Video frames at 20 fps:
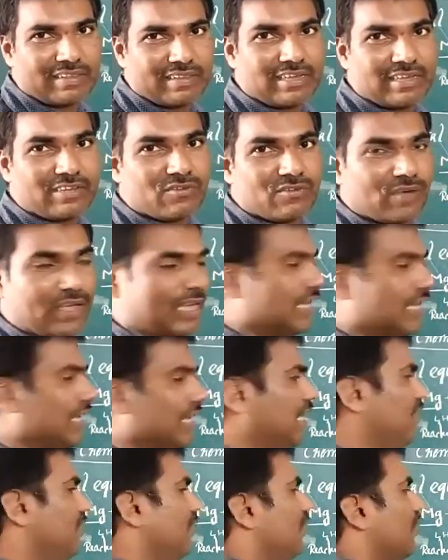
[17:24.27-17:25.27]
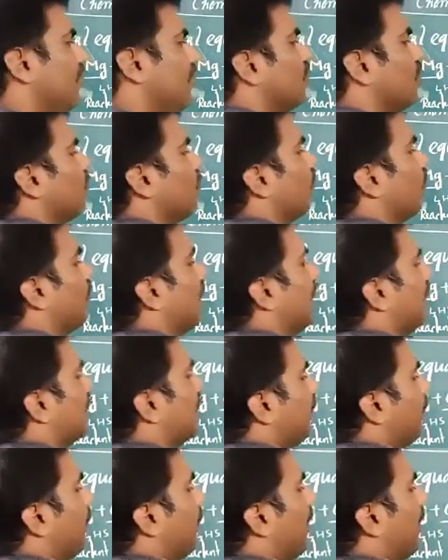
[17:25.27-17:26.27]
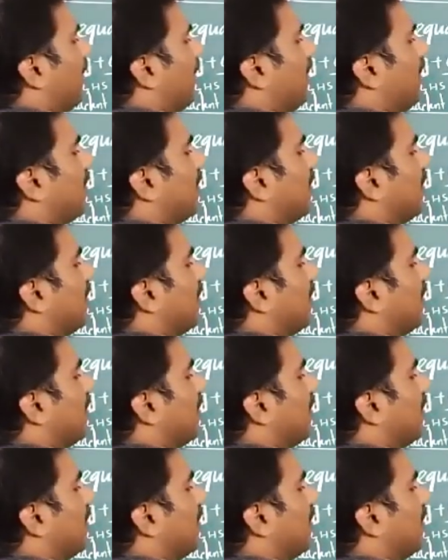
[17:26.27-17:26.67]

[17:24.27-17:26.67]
That's why again you multiply